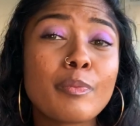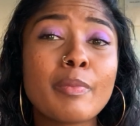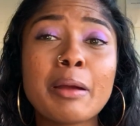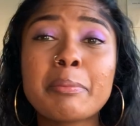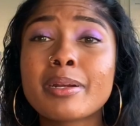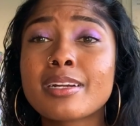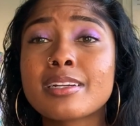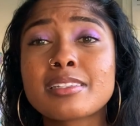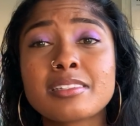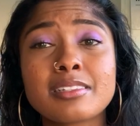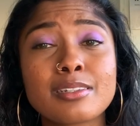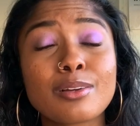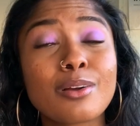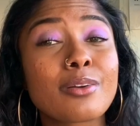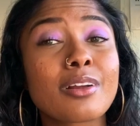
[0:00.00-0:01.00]
My parents
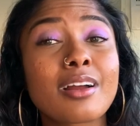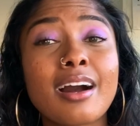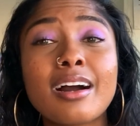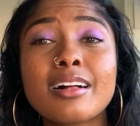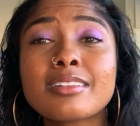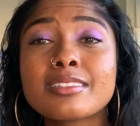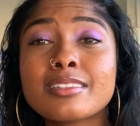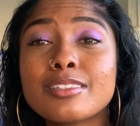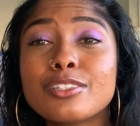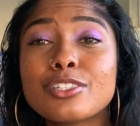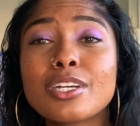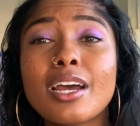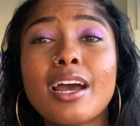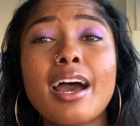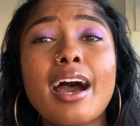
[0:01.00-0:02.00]
didn't go to college.
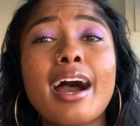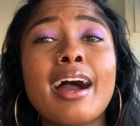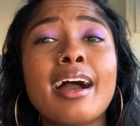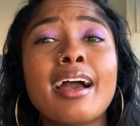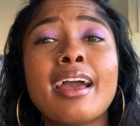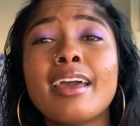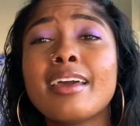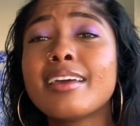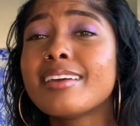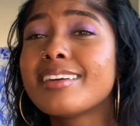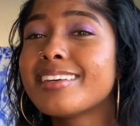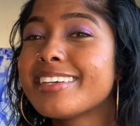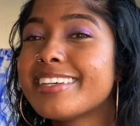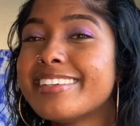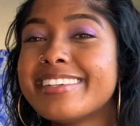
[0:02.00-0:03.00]

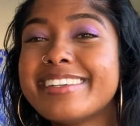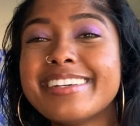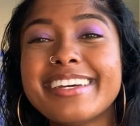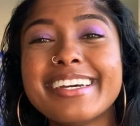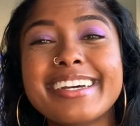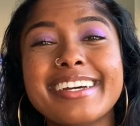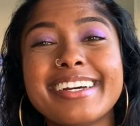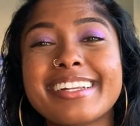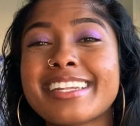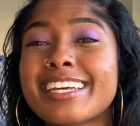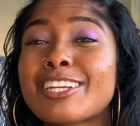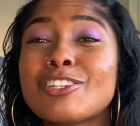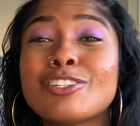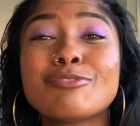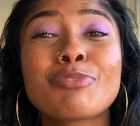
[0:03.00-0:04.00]

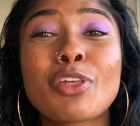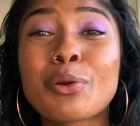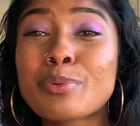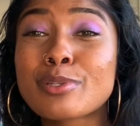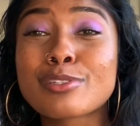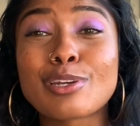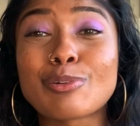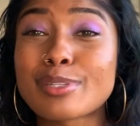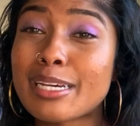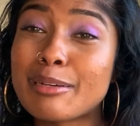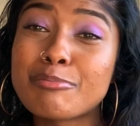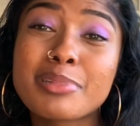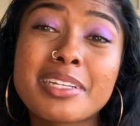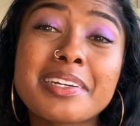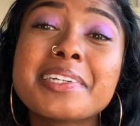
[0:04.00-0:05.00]
There was no
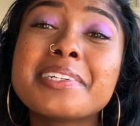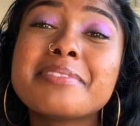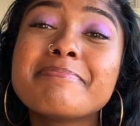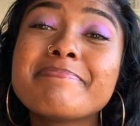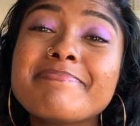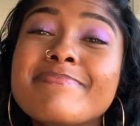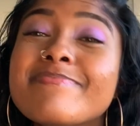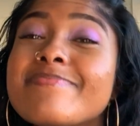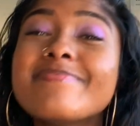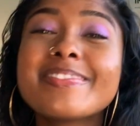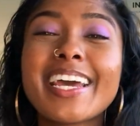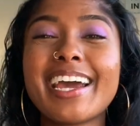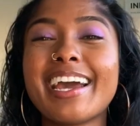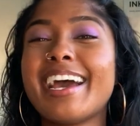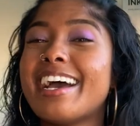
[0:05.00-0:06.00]
template.
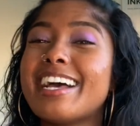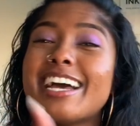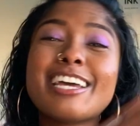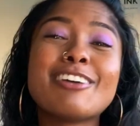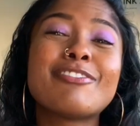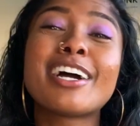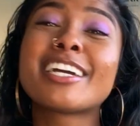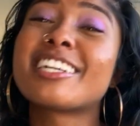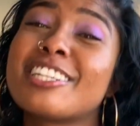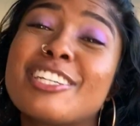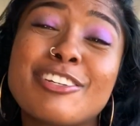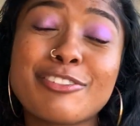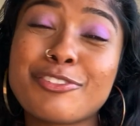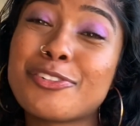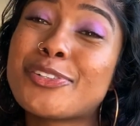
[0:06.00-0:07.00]
If I can
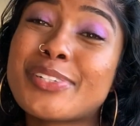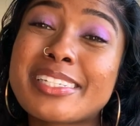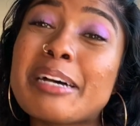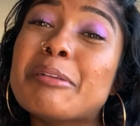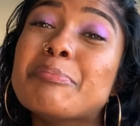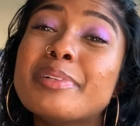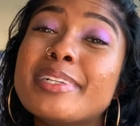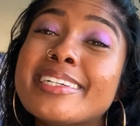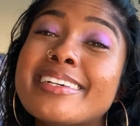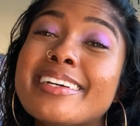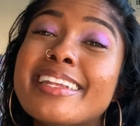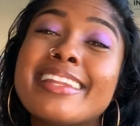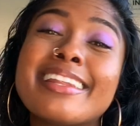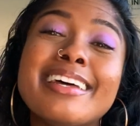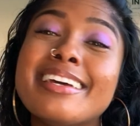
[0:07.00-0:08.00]
give you a template,
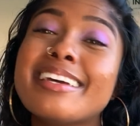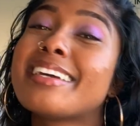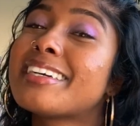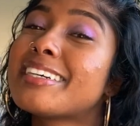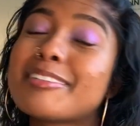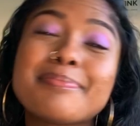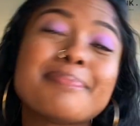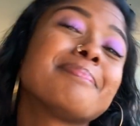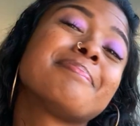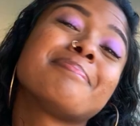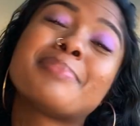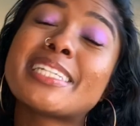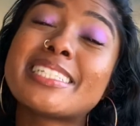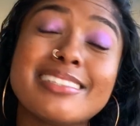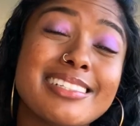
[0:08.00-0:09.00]

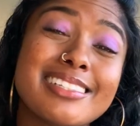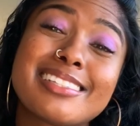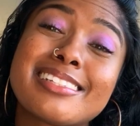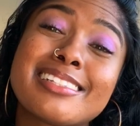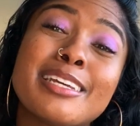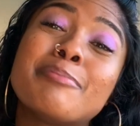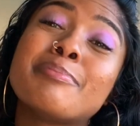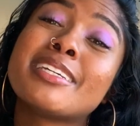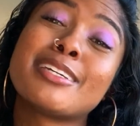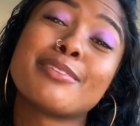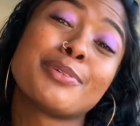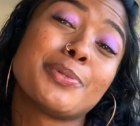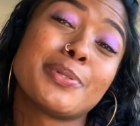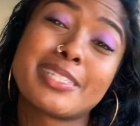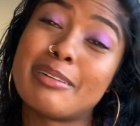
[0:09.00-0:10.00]
please let me give
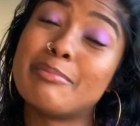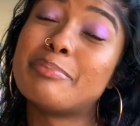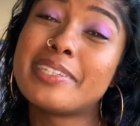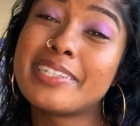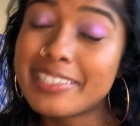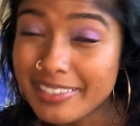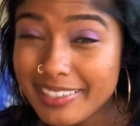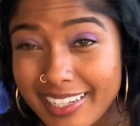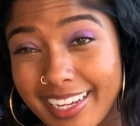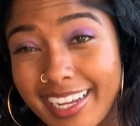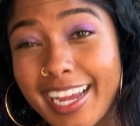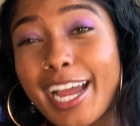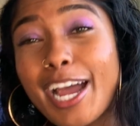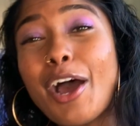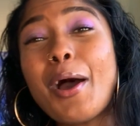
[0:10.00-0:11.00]
you a template.
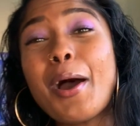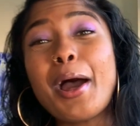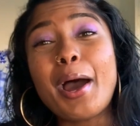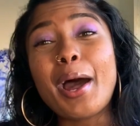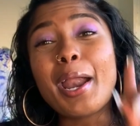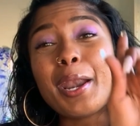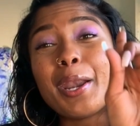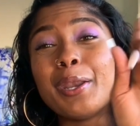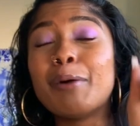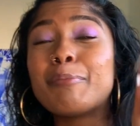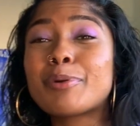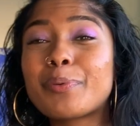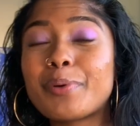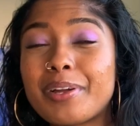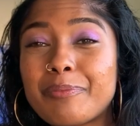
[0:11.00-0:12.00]

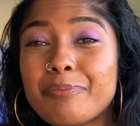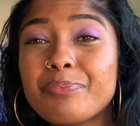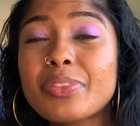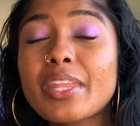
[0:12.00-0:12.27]
Number 1,